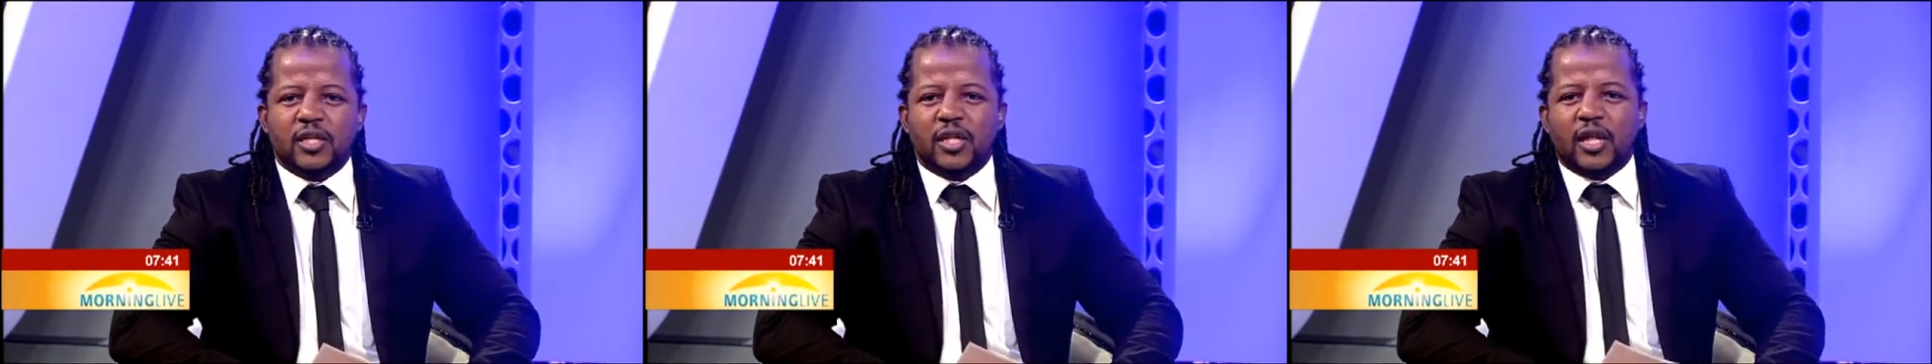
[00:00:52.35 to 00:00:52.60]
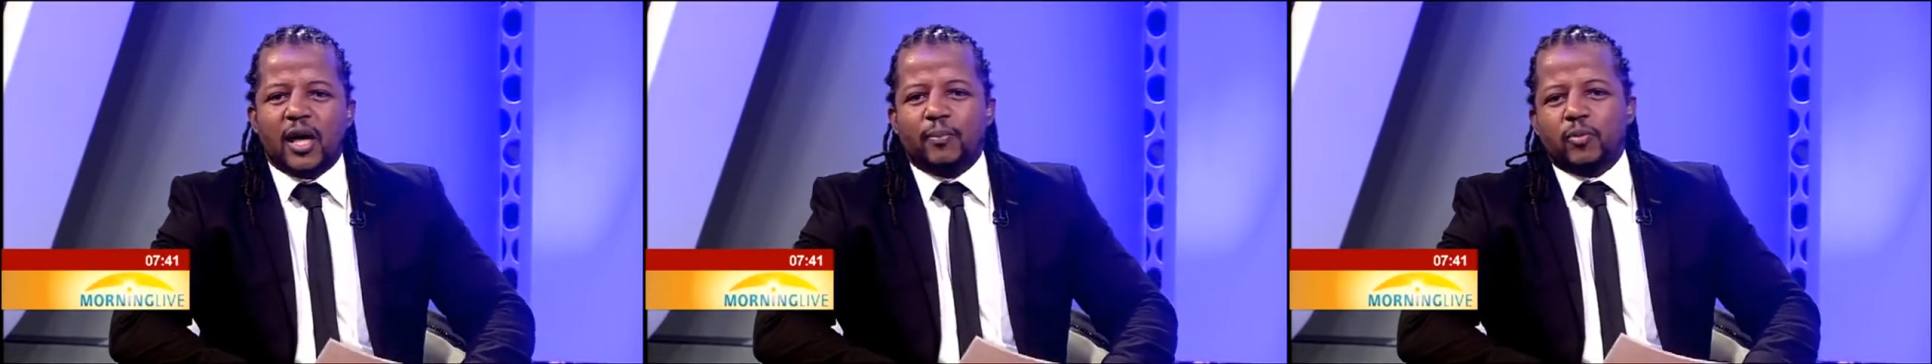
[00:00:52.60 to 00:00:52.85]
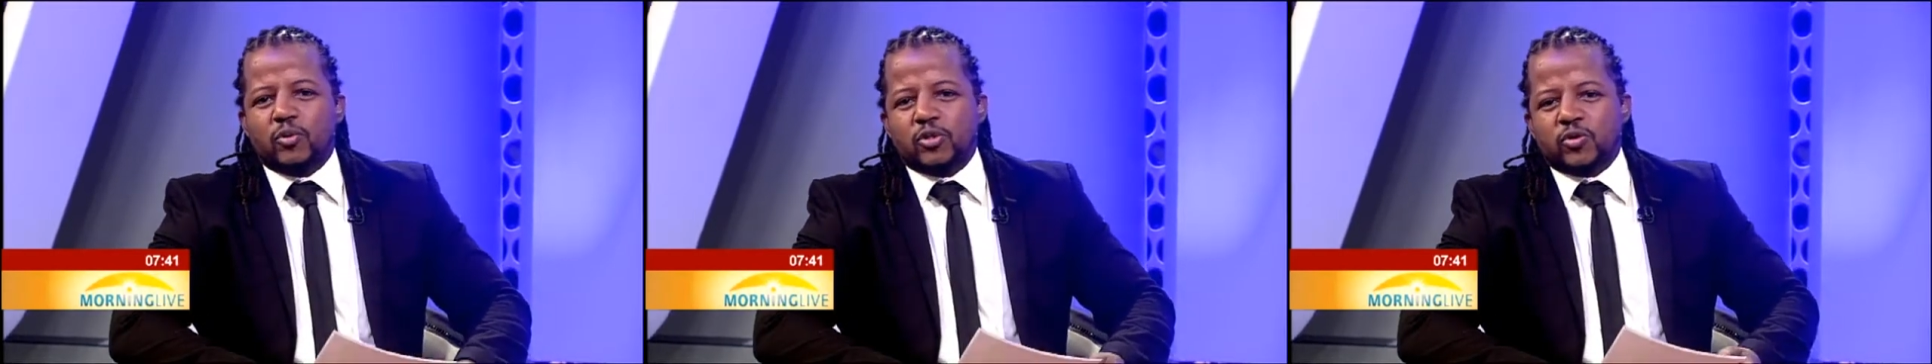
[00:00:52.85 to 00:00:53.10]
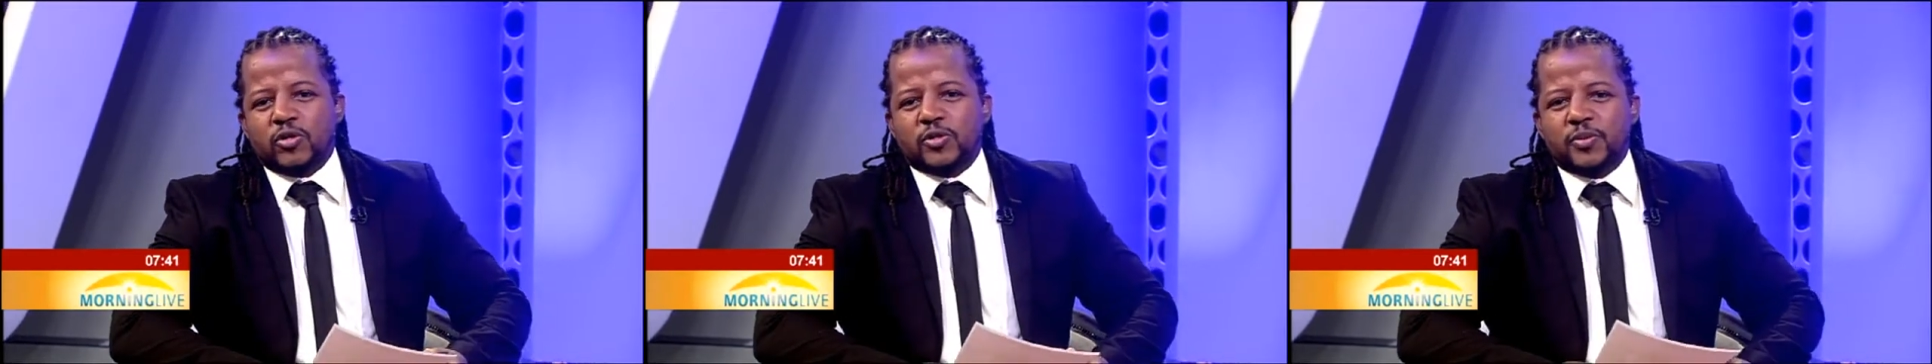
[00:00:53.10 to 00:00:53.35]

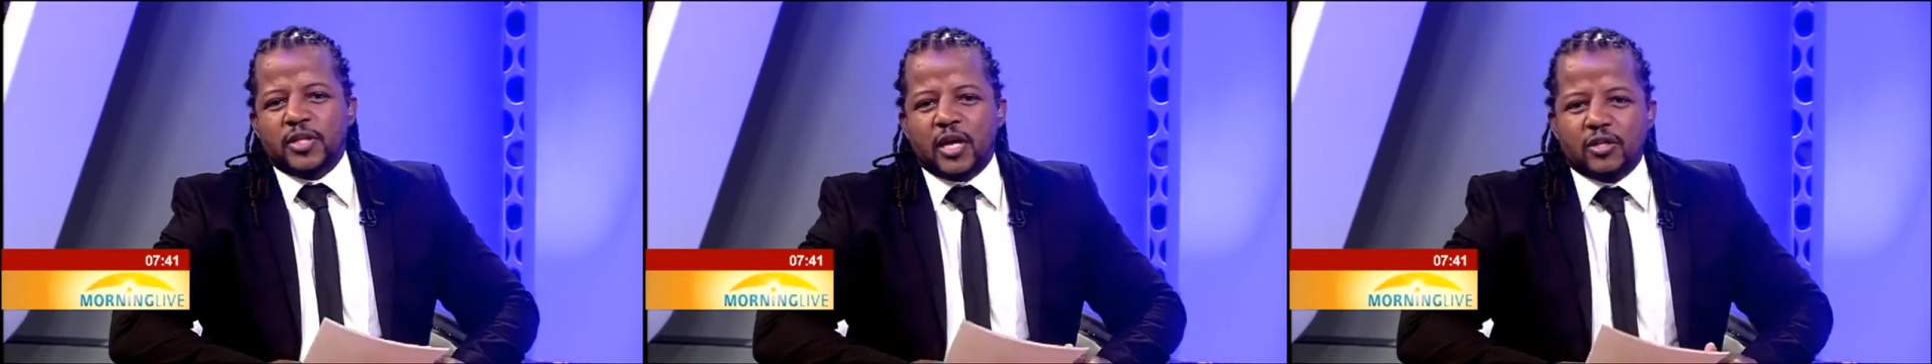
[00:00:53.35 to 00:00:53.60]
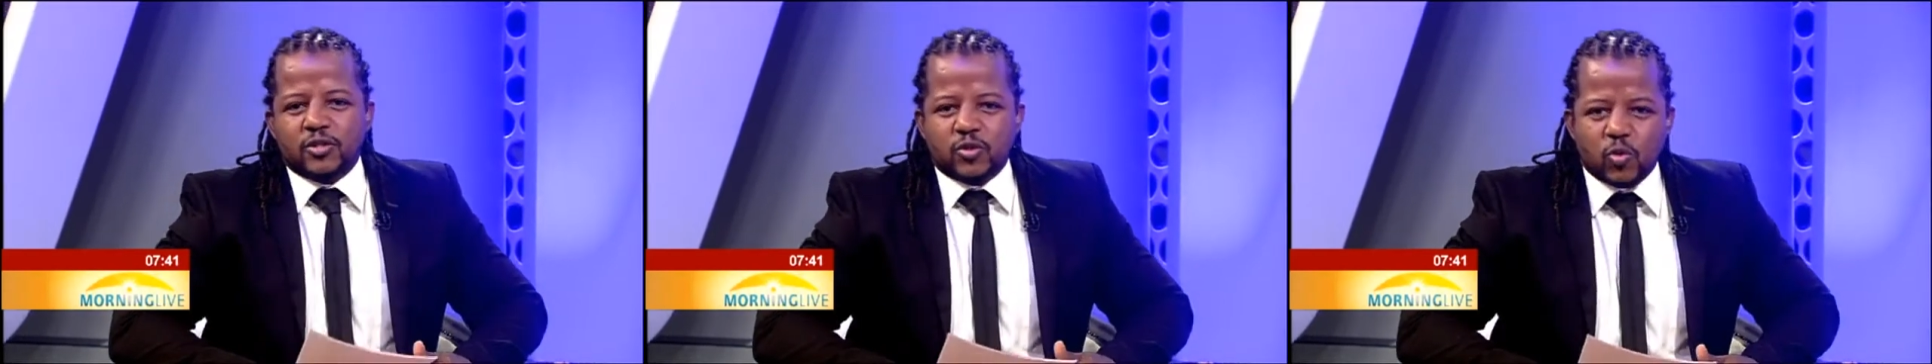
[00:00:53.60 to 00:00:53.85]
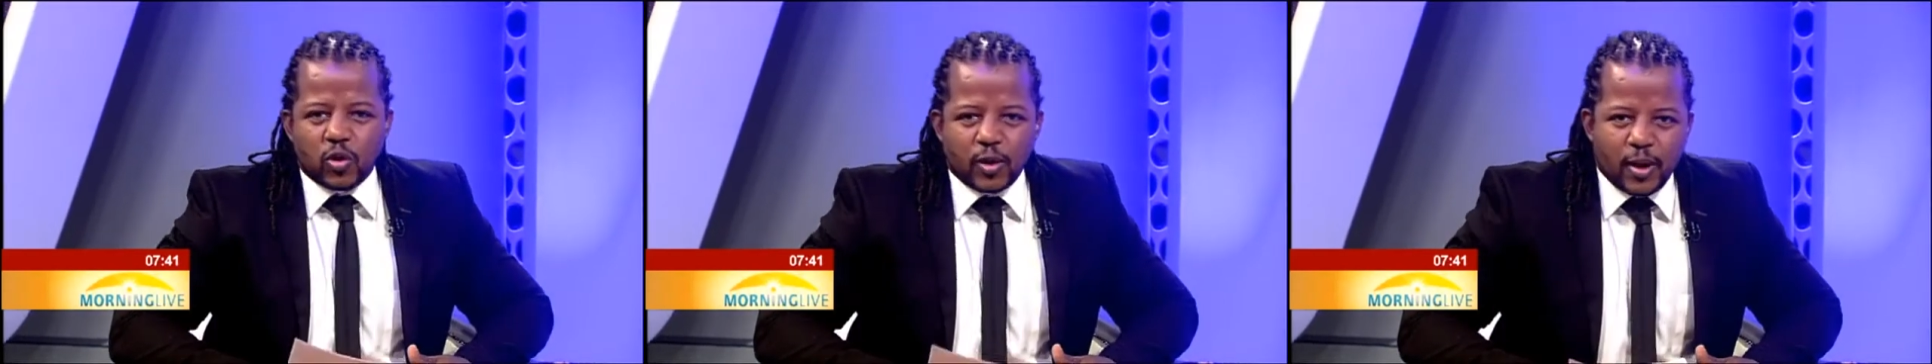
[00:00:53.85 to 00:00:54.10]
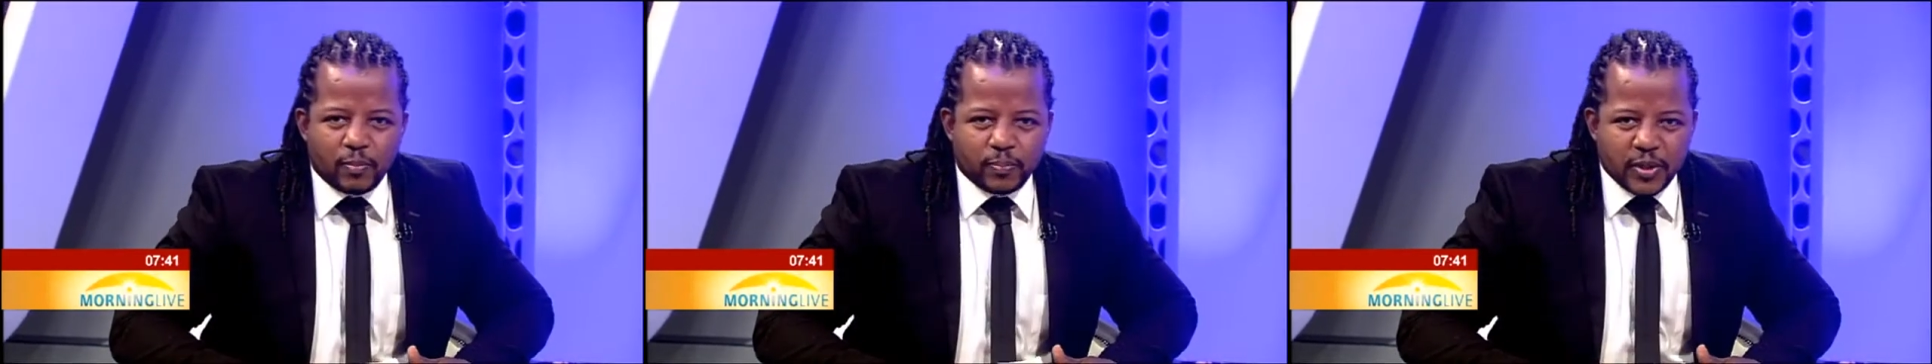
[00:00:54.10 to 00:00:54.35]
Nhlapo joins me now to talk
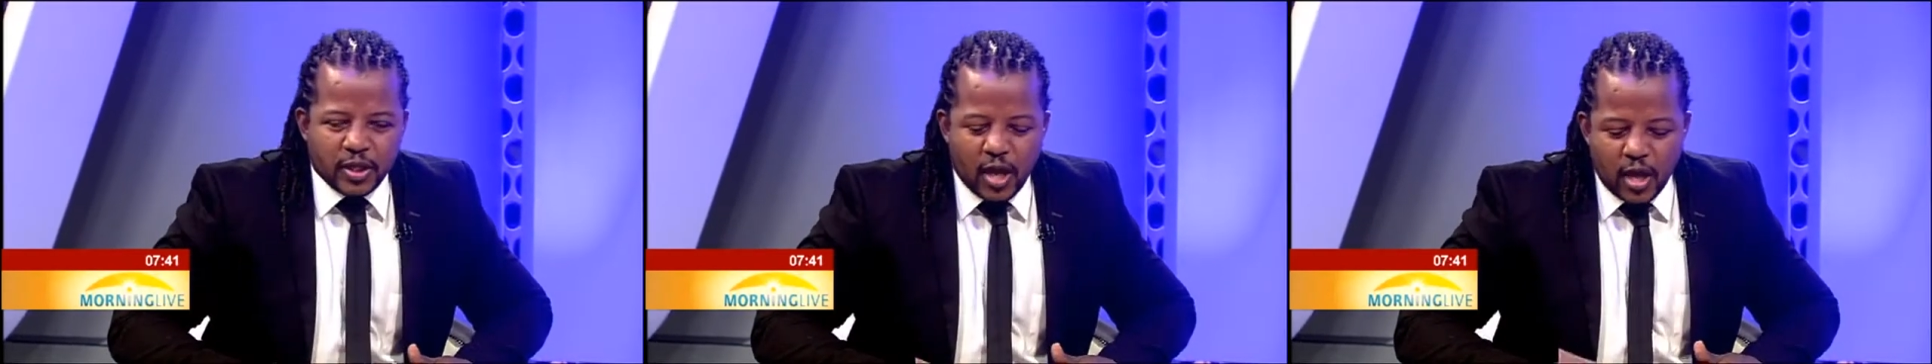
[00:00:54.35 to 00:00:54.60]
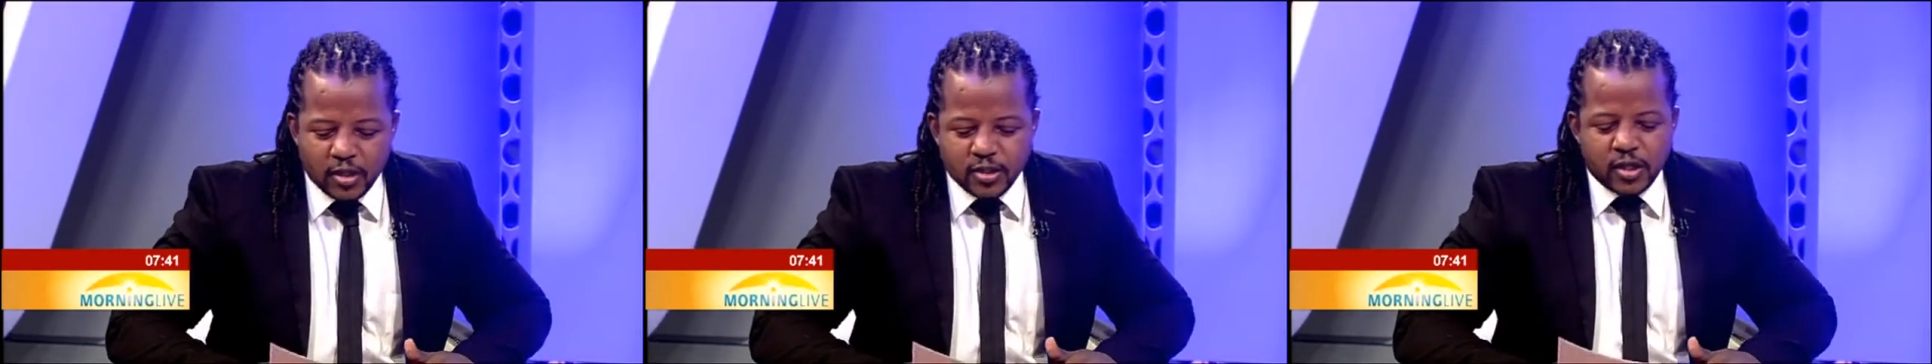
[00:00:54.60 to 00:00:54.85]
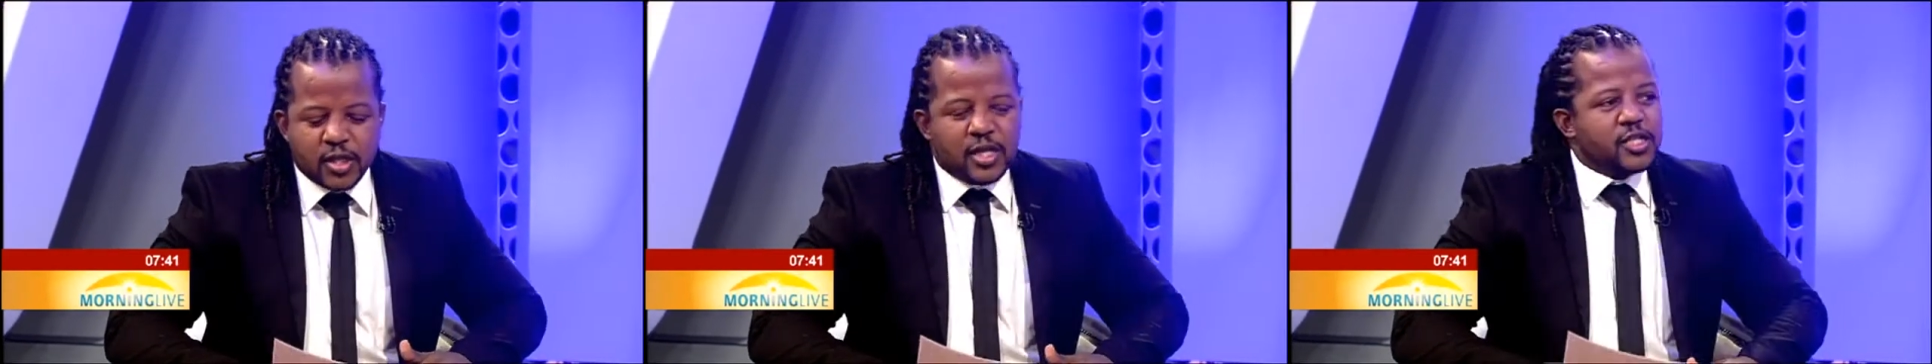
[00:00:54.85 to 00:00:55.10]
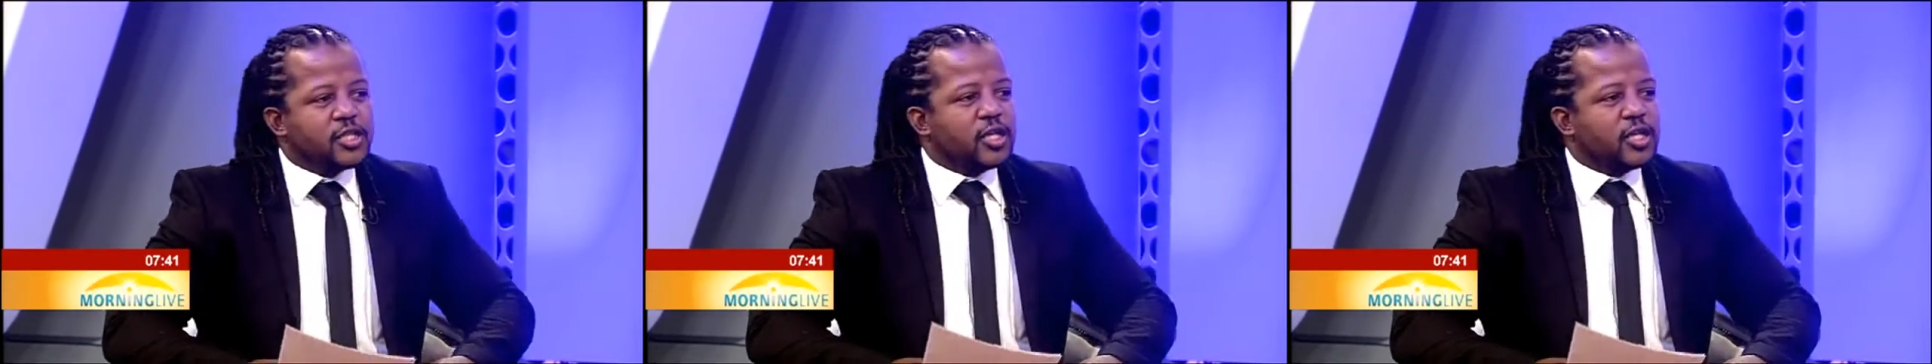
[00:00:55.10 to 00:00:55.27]
about Bikohausen.